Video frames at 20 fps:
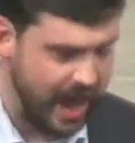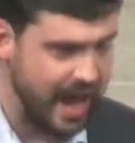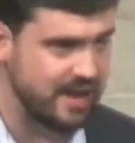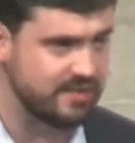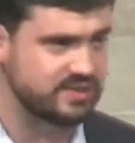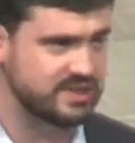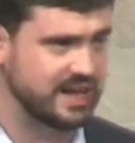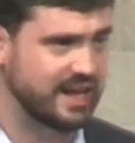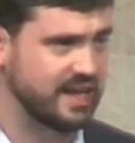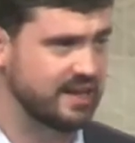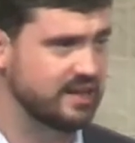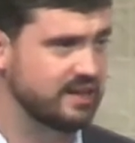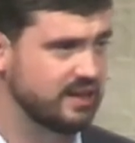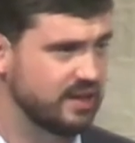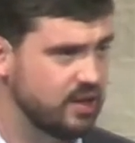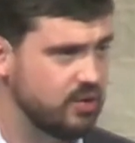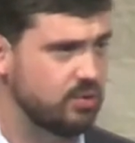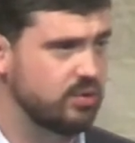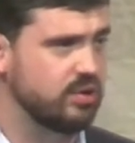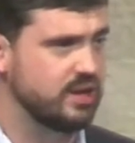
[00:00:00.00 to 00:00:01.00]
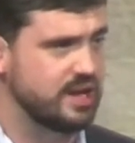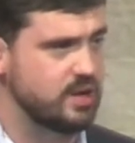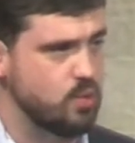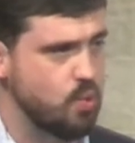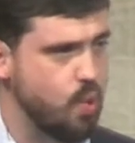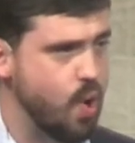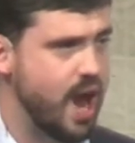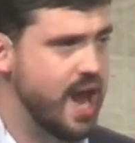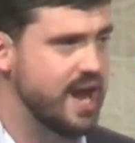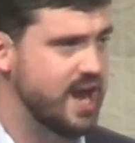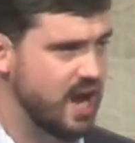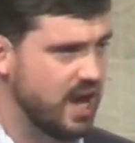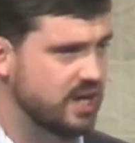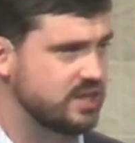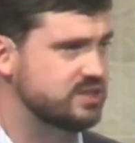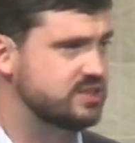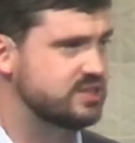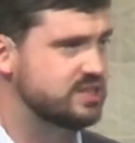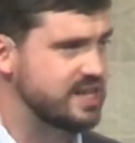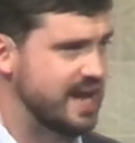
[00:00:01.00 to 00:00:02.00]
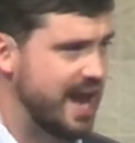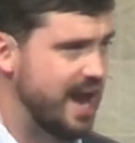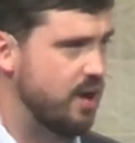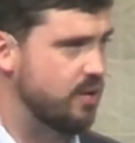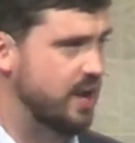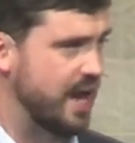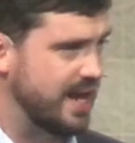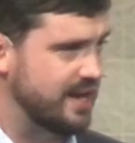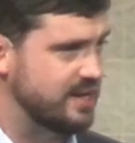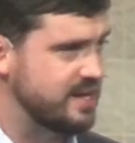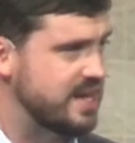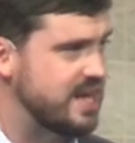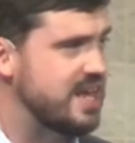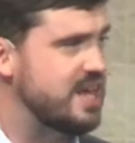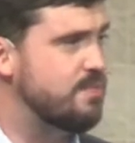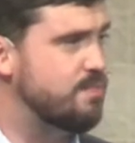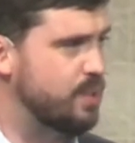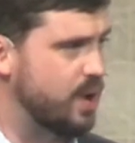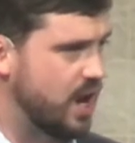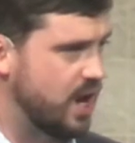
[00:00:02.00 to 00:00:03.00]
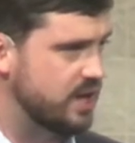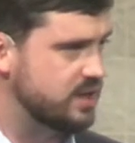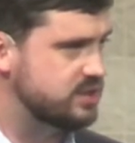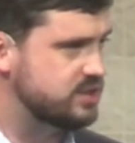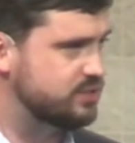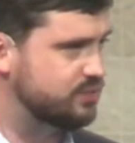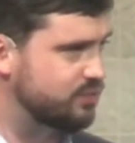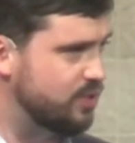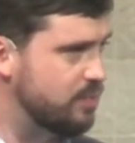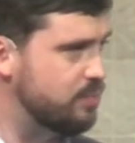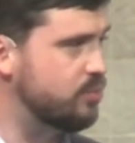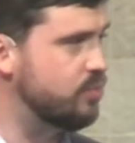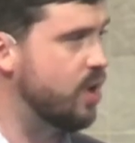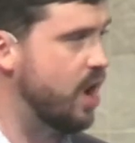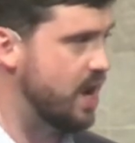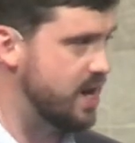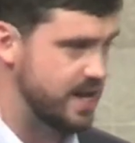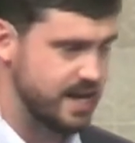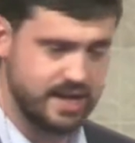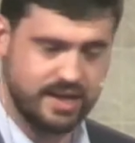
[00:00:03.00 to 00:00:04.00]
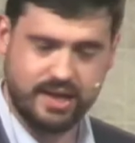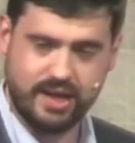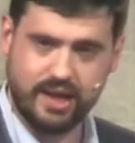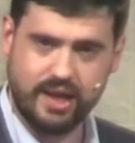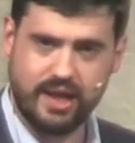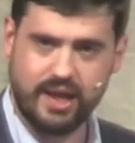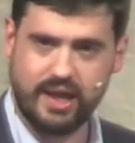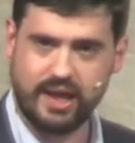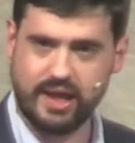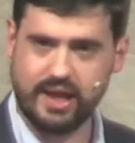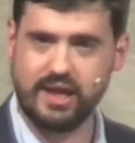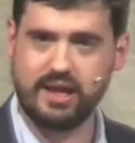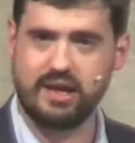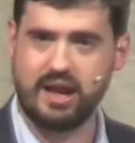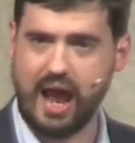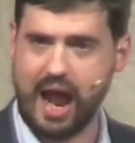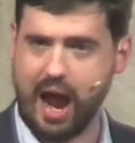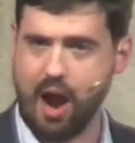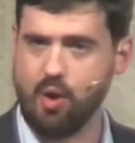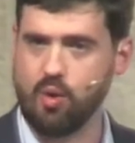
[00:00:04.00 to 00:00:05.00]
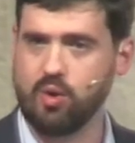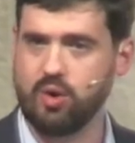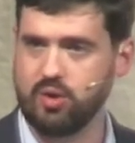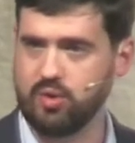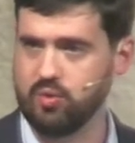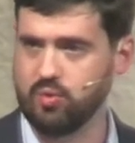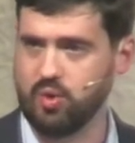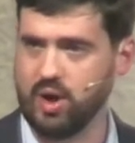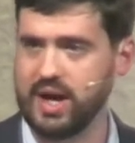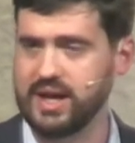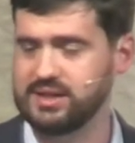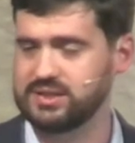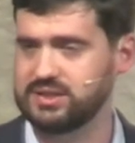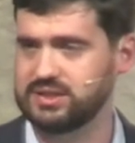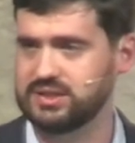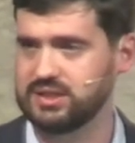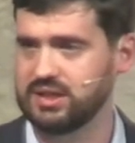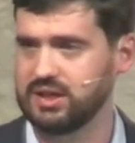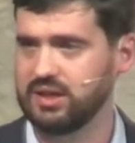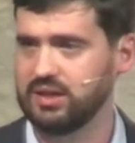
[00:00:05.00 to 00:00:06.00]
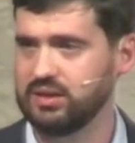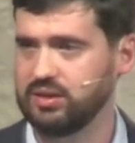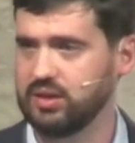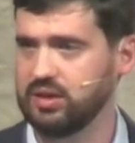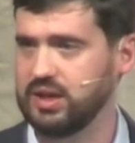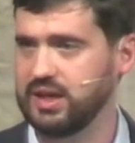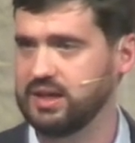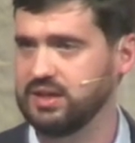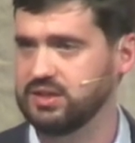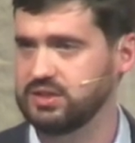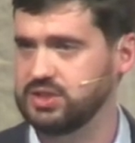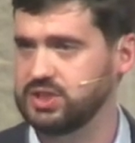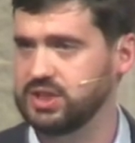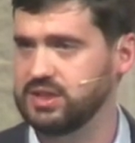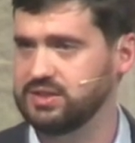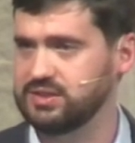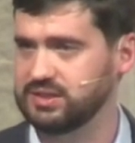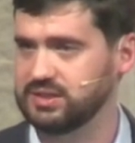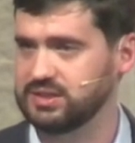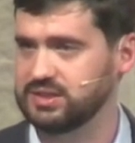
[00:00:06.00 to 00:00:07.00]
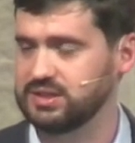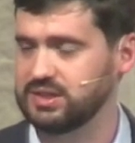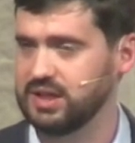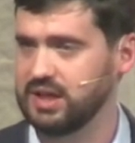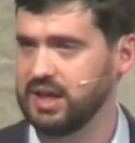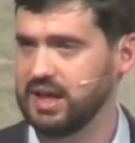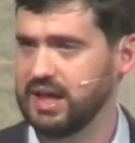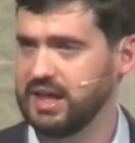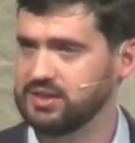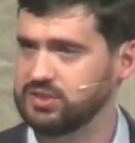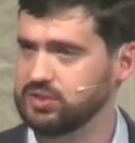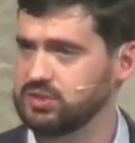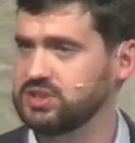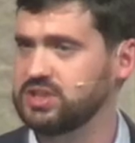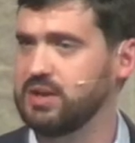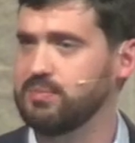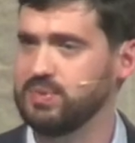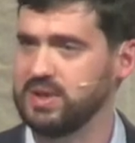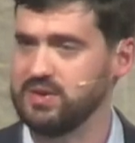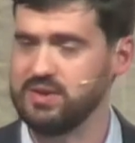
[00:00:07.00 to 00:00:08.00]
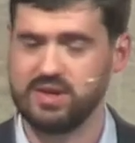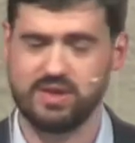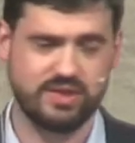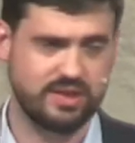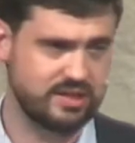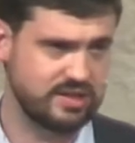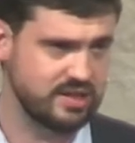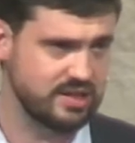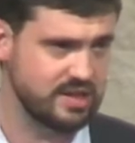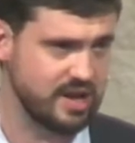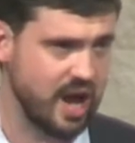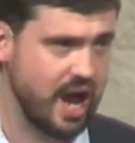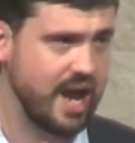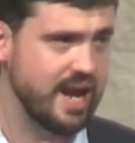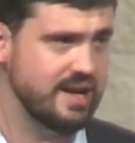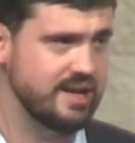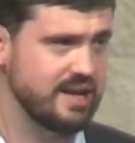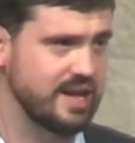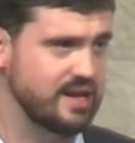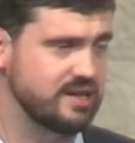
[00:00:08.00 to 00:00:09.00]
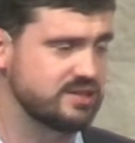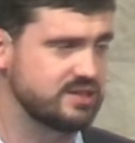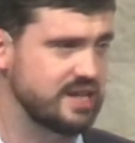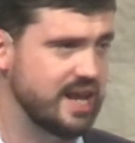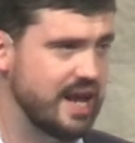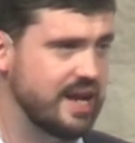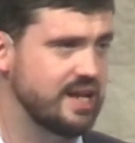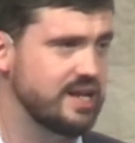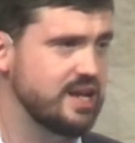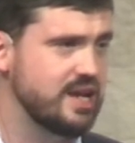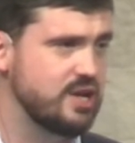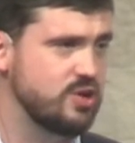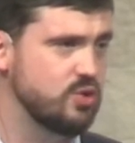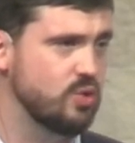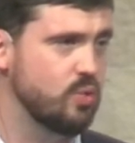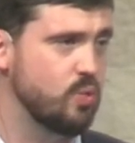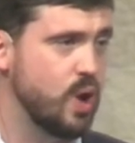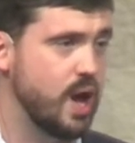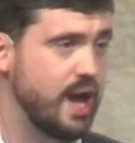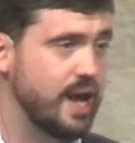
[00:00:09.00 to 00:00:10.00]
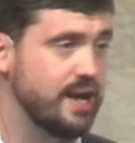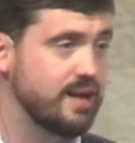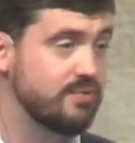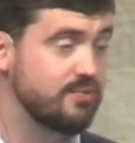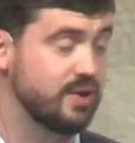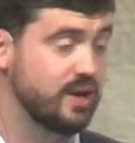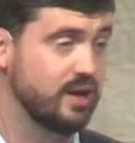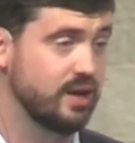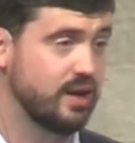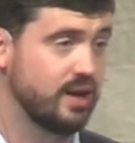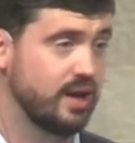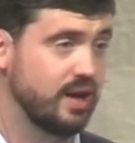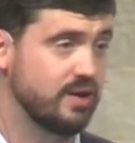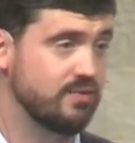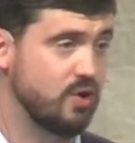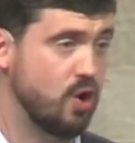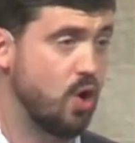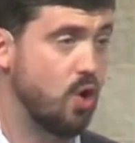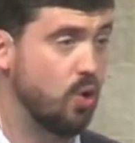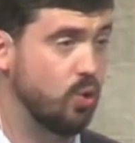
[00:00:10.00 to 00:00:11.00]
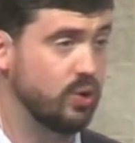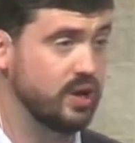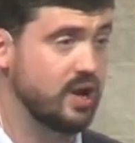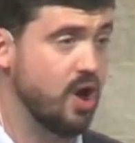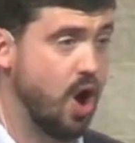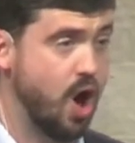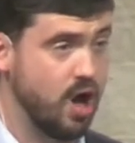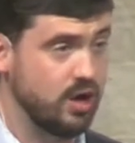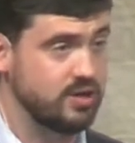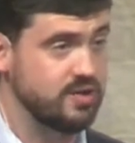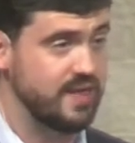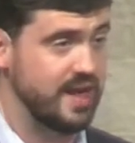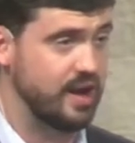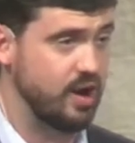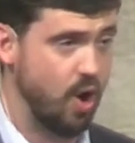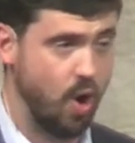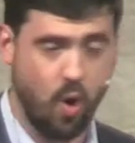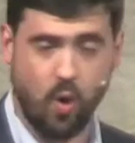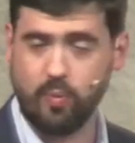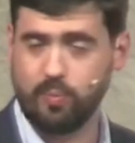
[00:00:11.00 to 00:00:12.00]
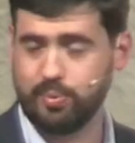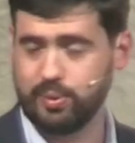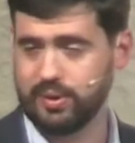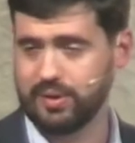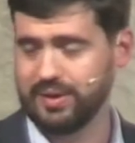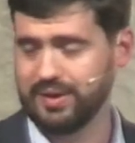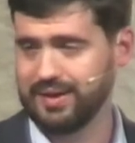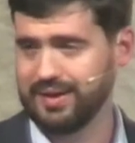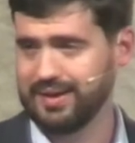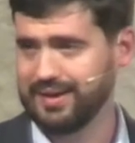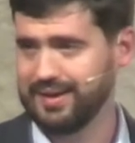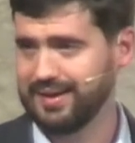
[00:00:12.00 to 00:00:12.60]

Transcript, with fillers: lives that can literally weigh us down and keep us from running in our race looking to Jesus. Is there something that tonight that is getting in your way of, of holding on to that hope